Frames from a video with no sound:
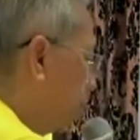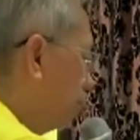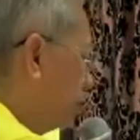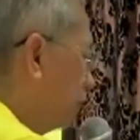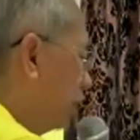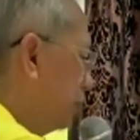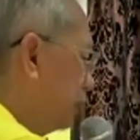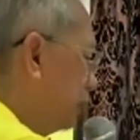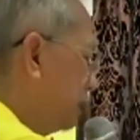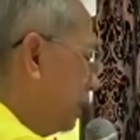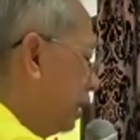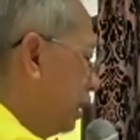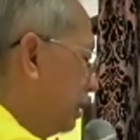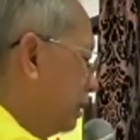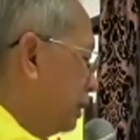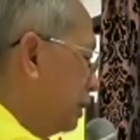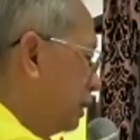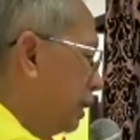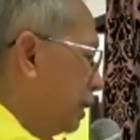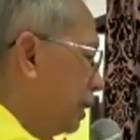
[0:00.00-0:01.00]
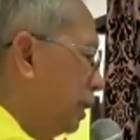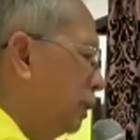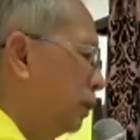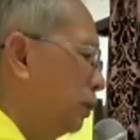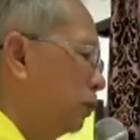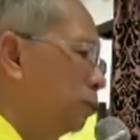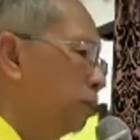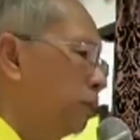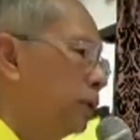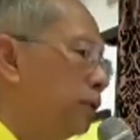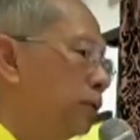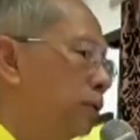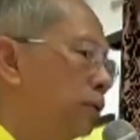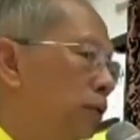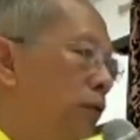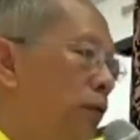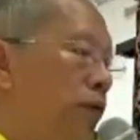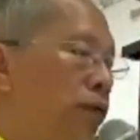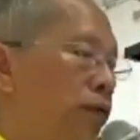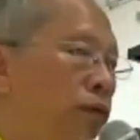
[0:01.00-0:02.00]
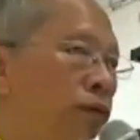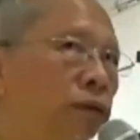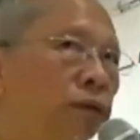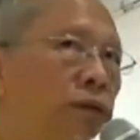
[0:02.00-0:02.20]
first and second noble truth,